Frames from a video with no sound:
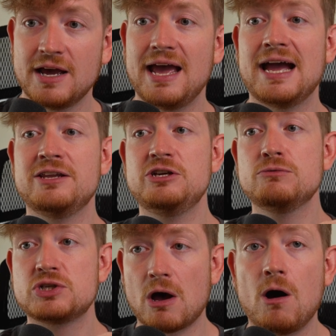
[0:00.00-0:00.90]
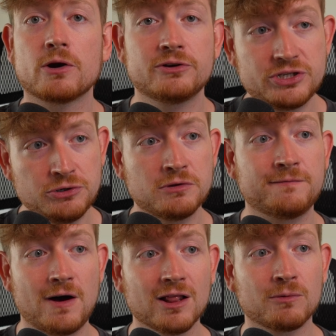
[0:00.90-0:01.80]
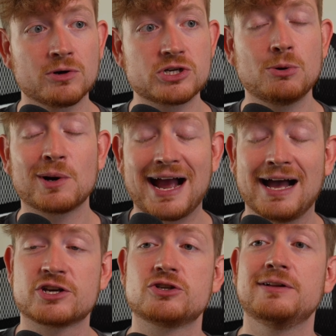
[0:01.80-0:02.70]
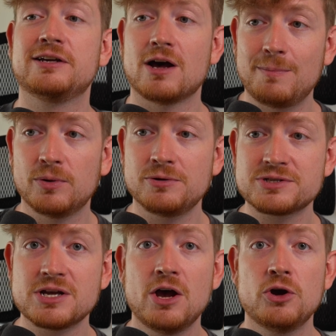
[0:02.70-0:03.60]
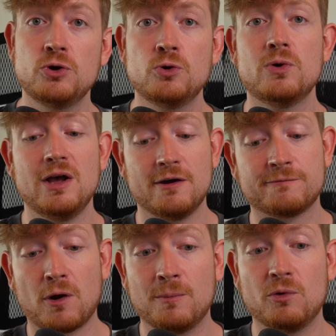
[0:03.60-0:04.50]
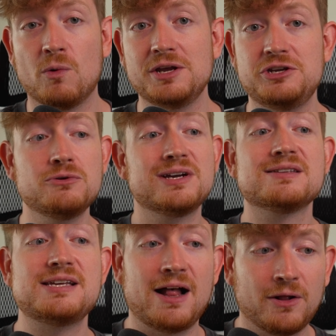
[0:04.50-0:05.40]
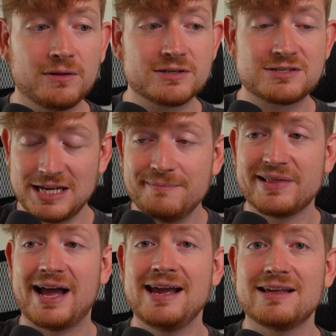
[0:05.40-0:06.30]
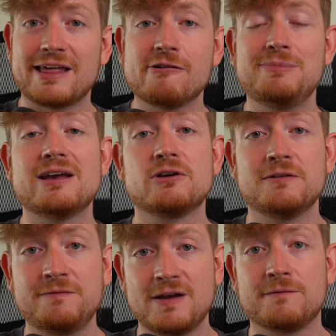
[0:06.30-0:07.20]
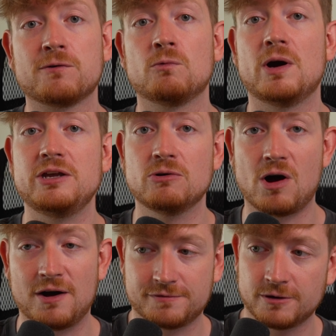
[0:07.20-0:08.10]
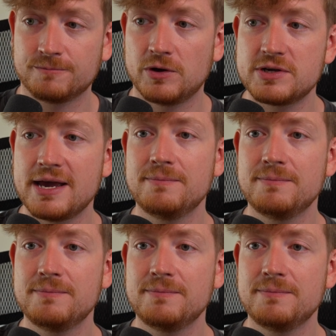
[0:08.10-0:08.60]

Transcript: and you talk to the followers who are actually couples who, from what you can tell, seem like they would be a good fit for what you offer. Okay?